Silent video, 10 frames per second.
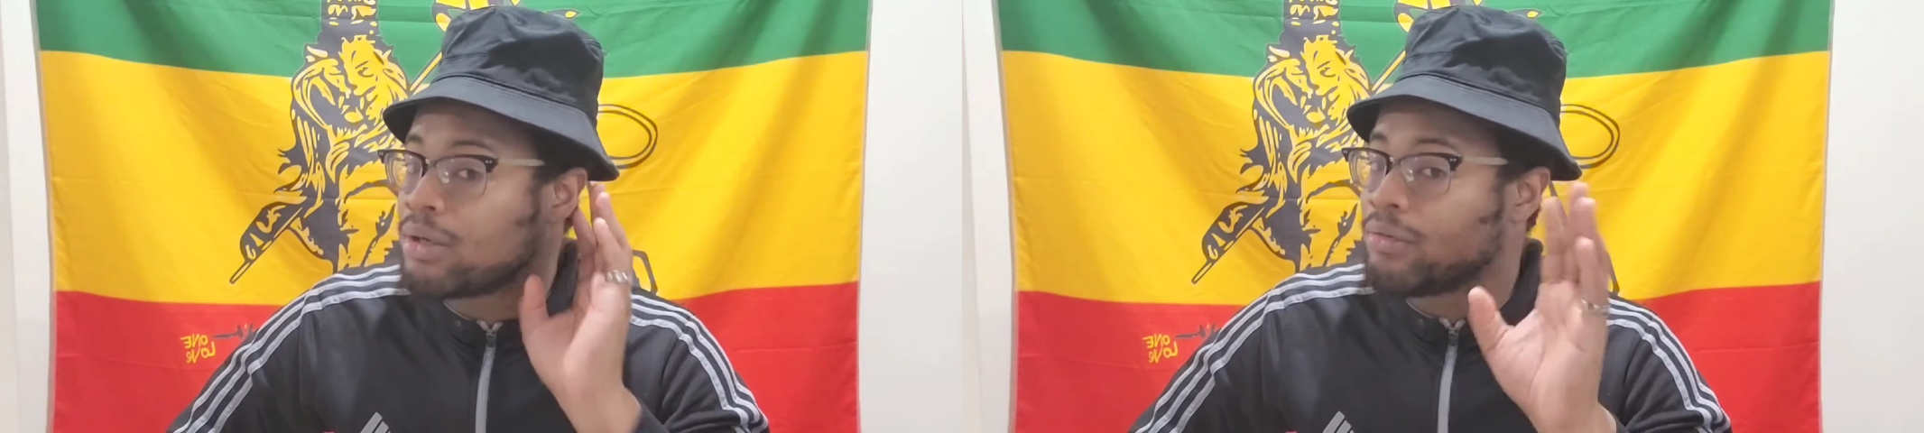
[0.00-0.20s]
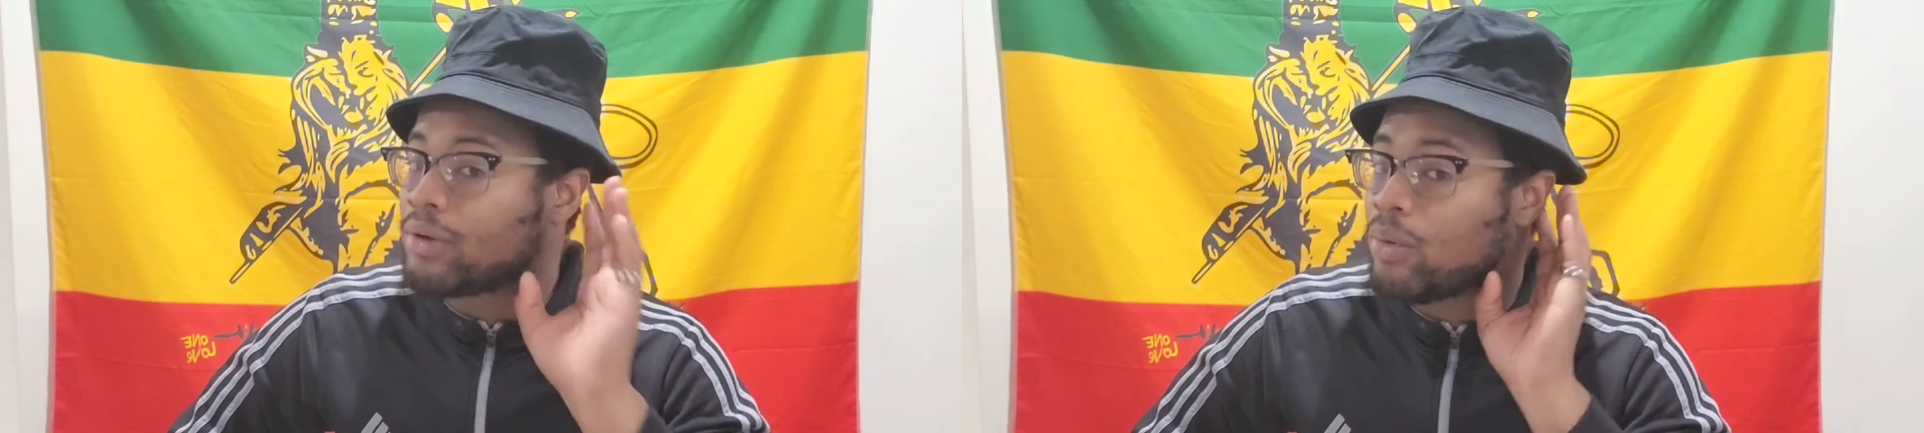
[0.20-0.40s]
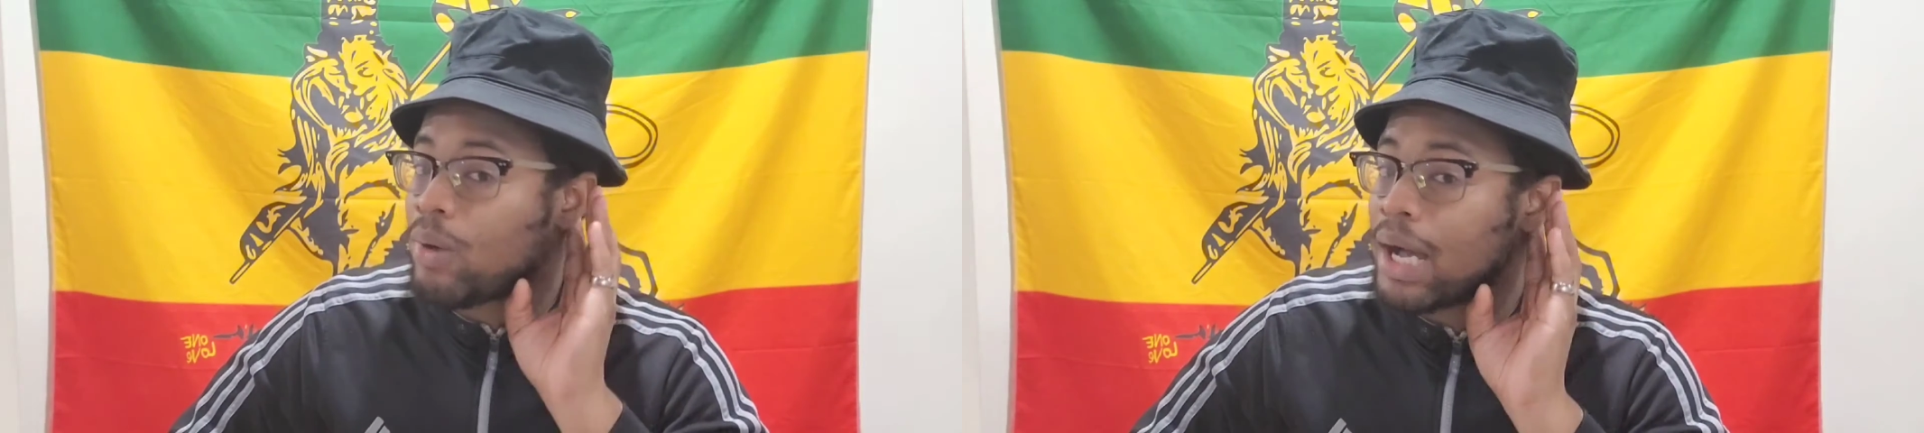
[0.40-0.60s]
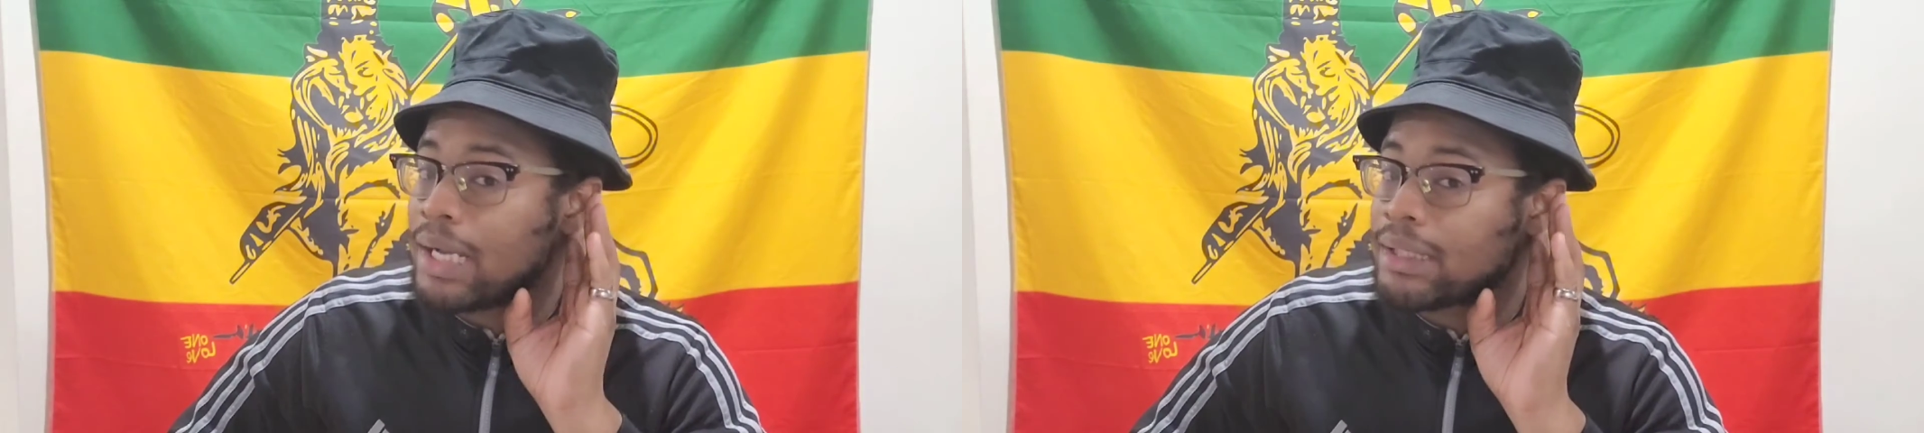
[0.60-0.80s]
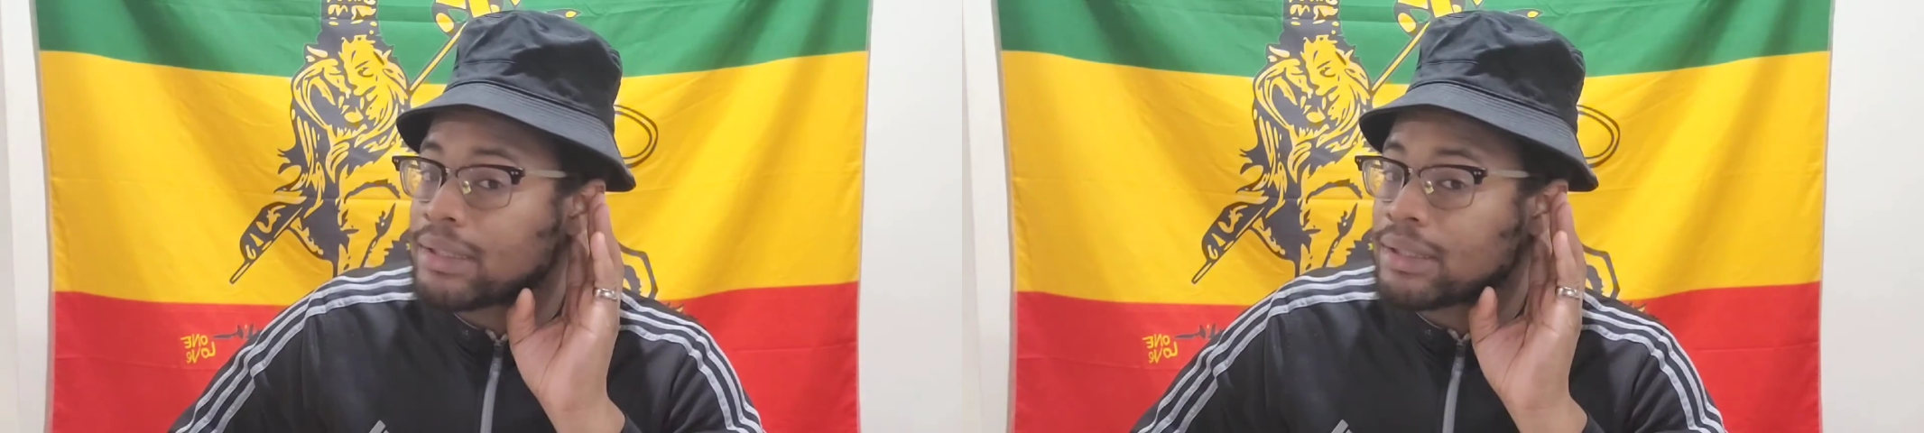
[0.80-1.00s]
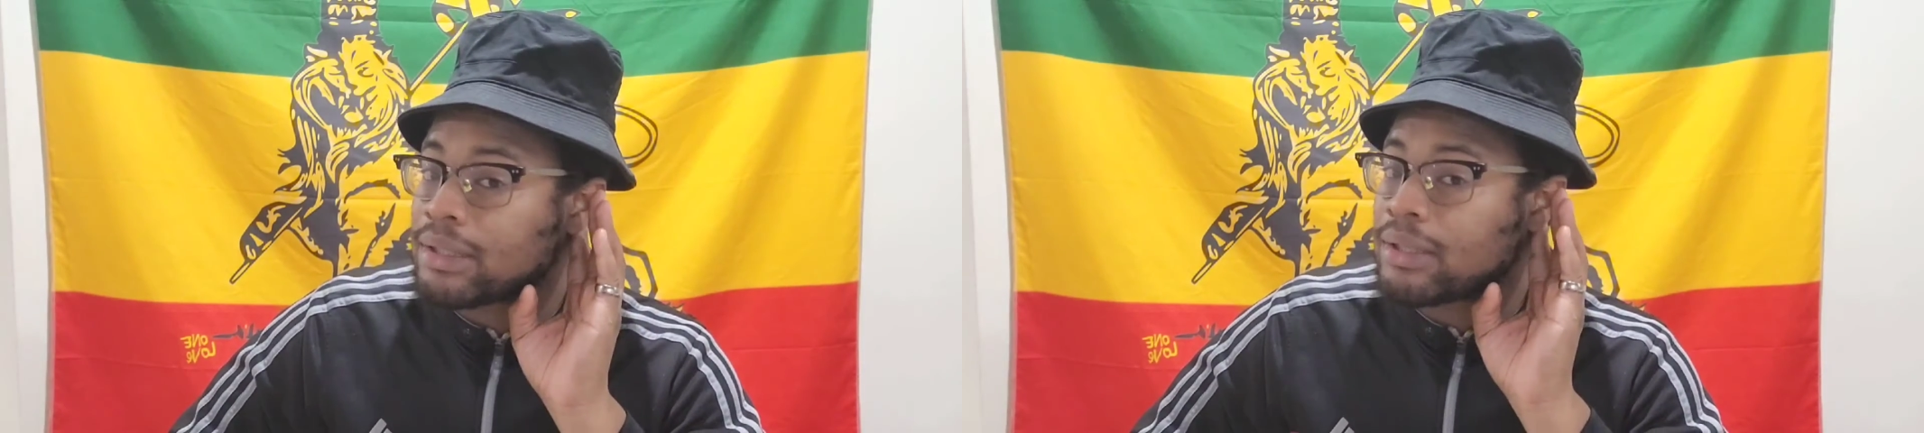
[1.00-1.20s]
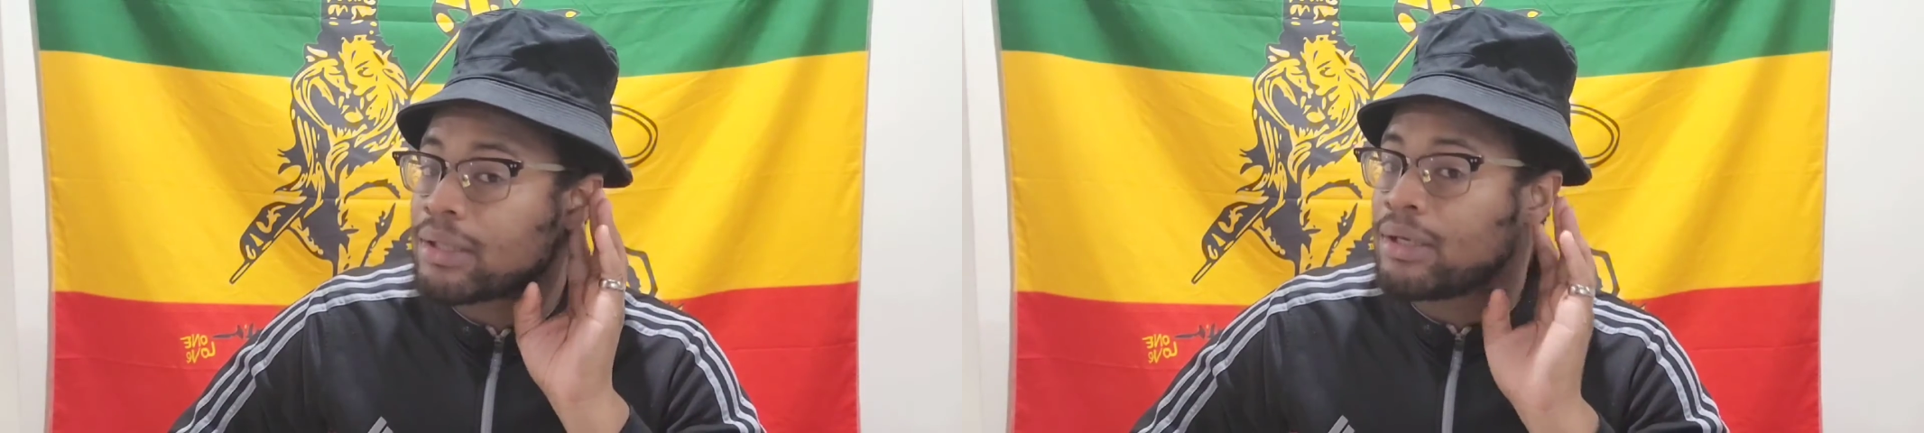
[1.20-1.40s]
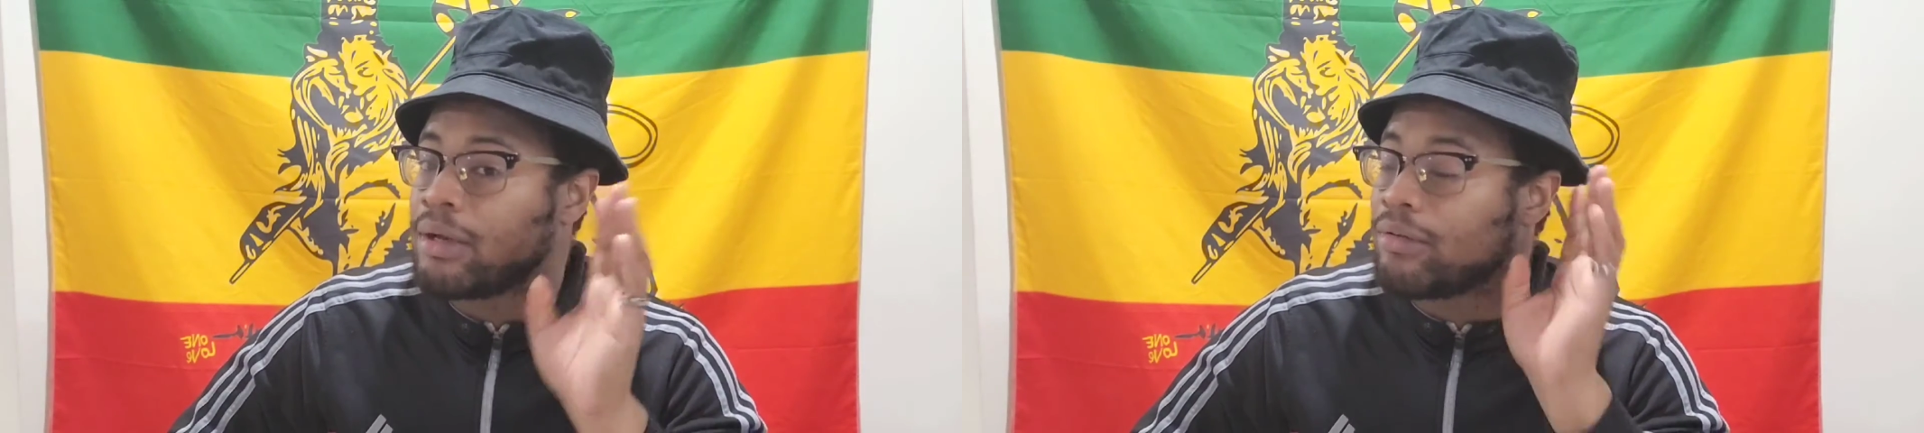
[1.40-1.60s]
For what?
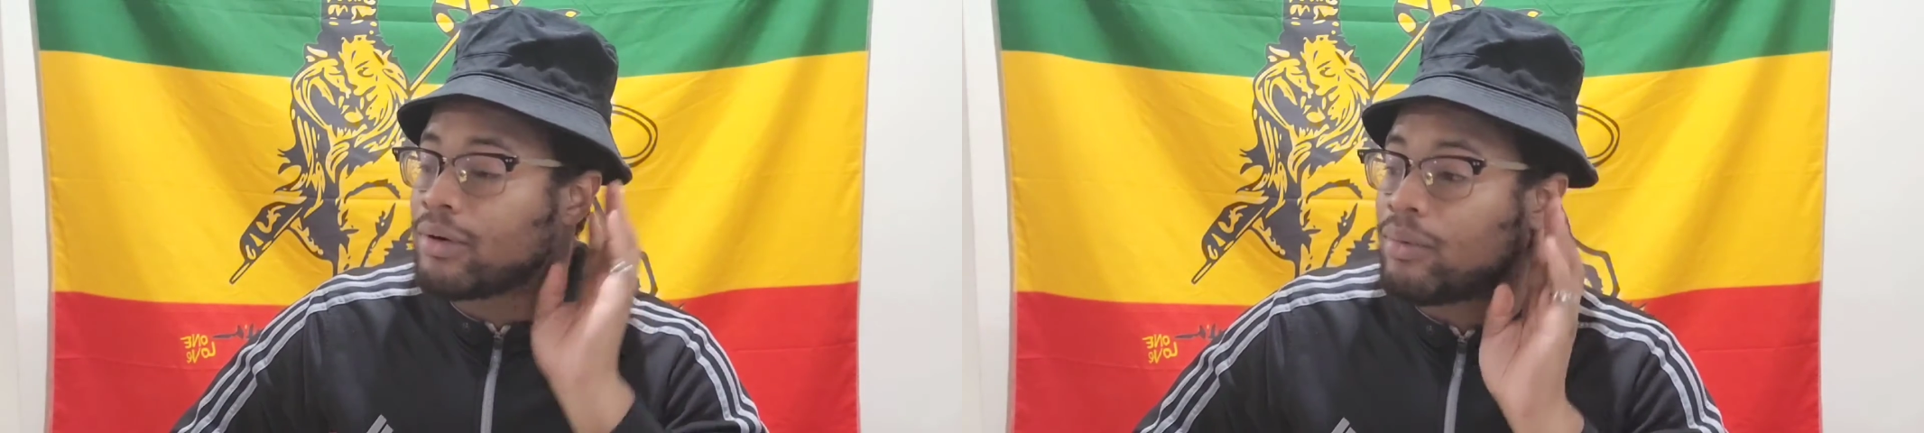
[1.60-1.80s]
For